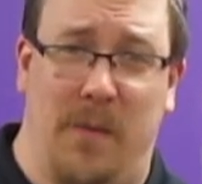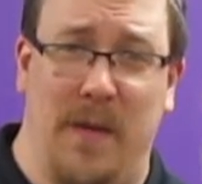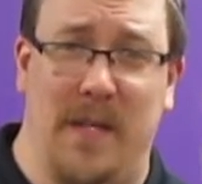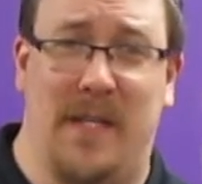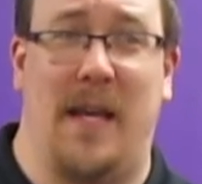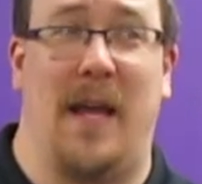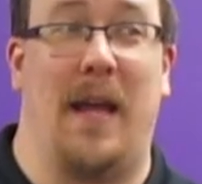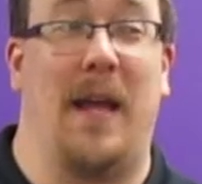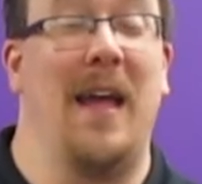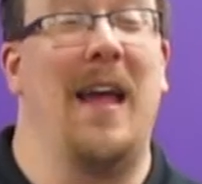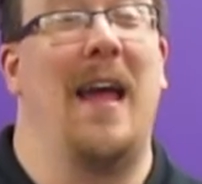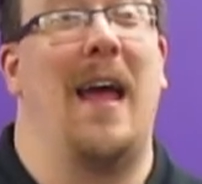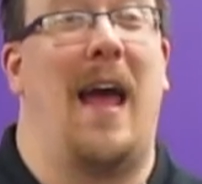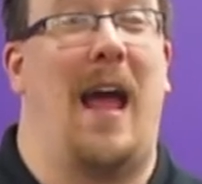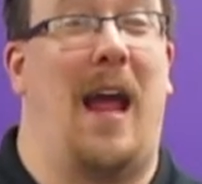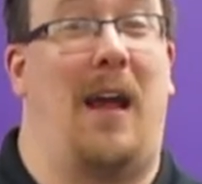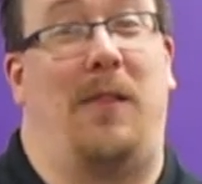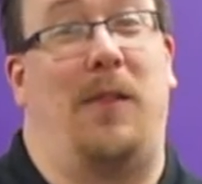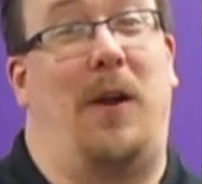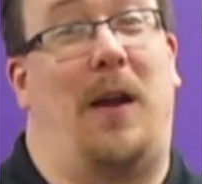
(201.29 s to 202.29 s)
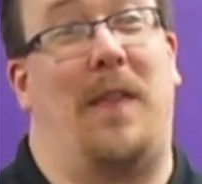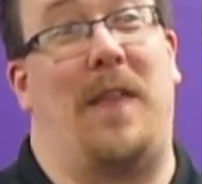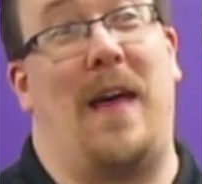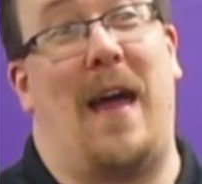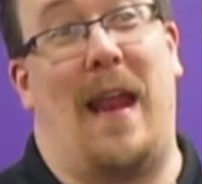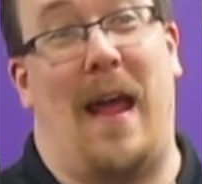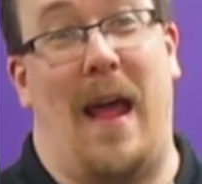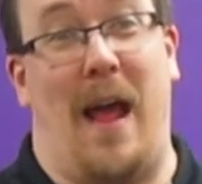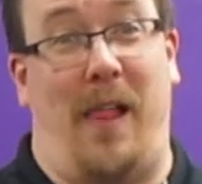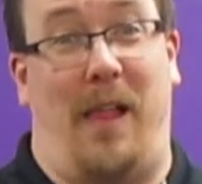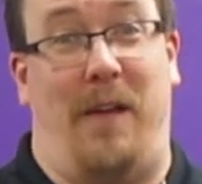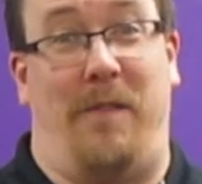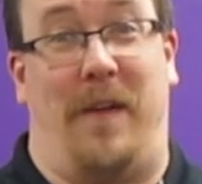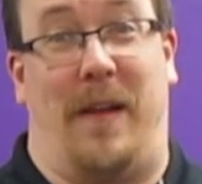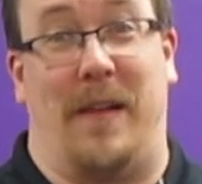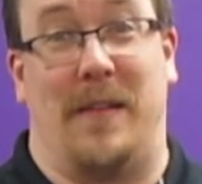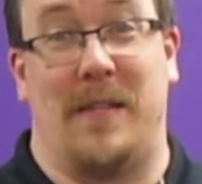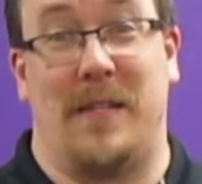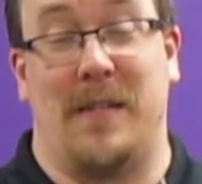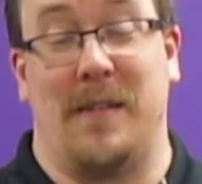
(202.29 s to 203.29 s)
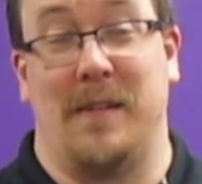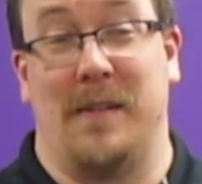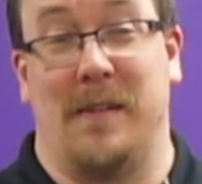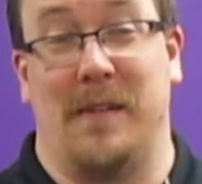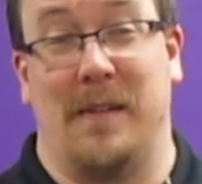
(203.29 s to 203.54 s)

We say, hey, look at that elephant.